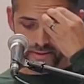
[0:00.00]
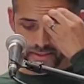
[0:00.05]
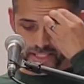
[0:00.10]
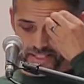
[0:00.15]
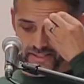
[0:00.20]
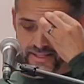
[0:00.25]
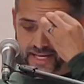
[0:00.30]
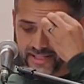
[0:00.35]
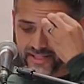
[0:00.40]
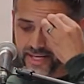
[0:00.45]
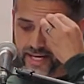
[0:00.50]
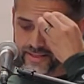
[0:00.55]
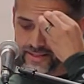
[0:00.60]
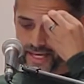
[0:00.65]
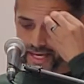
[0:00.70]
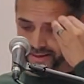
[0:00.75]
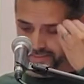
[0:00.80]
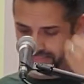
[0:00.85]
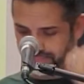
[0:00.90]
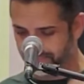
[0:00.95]
Let's dissect
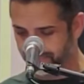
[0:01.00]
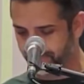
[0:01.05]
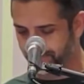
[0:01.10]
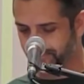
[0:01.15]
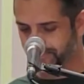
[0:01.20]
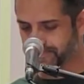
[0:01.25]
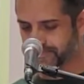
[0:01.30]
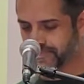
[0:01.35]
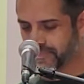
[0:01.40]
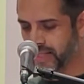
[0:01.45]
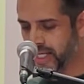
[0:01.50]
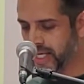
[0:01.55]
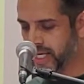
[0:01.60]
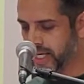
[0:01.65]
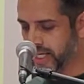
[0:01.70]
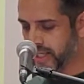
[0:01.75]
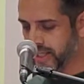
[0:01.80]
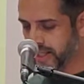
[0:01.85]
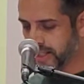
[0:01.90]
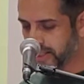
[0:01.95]
that.
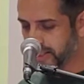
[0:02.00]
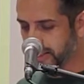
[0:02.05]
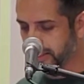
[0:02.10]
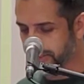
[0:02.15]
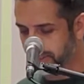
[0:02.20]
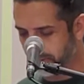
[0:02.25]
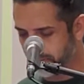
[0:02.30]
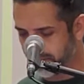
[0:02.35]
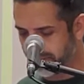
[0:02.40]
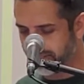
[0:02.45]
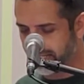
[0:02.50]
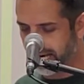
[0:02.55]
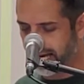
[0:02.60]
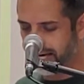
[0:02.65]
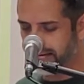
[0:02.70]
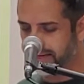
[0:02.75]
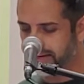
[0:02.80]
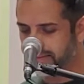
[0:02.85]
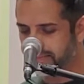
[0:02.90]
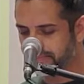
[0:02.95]

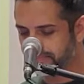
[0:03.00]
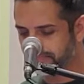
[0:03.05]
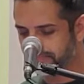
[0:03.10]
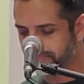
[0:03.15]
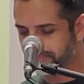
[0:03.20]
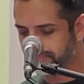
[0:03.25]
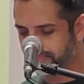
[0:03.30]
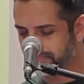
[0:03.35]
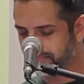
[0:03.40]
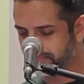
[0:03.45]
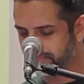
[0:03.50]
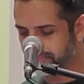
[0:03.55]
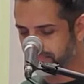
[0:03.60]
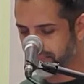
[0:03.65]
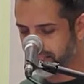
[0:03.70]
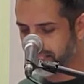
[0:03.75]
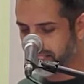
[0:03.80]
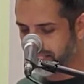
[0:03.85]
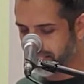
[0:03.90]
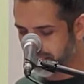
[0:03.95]
Suicide
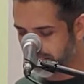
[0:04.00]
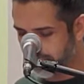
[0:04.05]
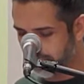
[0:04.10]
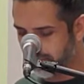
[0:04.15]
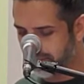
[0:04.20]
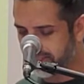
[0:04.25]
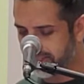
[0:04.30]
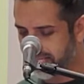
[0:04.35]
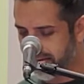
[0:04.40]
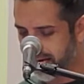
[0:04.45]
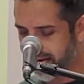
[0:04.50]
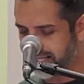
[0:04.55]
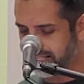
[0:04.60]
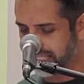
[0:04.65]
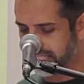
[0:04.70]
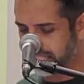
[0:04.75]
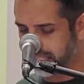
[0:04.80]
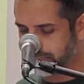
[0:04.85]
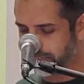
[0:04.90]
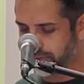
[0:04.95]
is
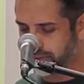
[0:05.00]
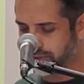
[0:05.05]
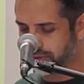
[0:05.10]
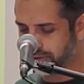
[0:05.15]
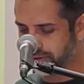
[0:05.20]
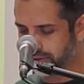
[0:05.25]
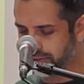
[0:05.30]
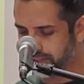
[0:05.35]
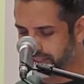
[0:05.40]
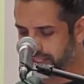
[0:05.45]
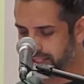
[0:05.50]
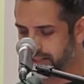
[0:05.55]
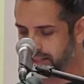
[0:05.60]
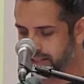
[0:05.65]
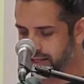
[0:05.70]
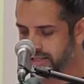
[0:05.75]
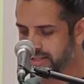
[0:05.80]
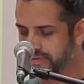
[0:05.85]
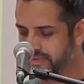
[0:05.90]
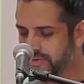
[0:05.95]
the number two leading
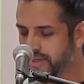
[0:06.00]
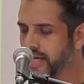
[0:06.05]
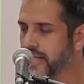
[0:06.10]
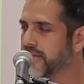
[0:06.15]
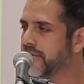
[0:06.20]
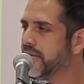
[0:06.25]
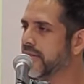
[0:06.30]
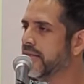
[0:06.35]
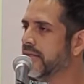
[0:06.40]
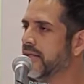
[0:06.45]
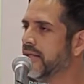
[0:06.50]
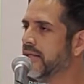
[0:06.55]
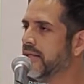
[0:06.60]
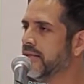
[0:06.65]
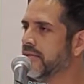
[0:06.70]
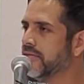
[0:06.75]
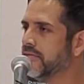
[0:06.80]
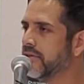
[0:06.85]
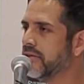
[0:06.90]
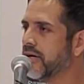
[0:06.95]
cause of death
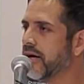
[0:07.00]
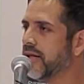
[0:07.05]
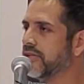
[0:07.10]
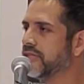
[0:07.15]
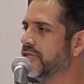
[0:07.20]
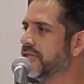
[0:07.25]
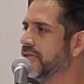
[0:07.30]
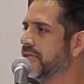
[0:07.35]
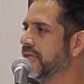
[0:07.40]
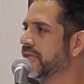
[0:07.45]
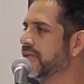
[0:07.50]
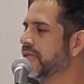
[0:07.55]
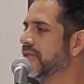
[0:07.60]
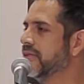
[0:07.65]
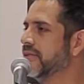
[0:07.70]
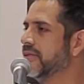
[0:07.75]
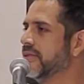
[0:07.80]
for college students.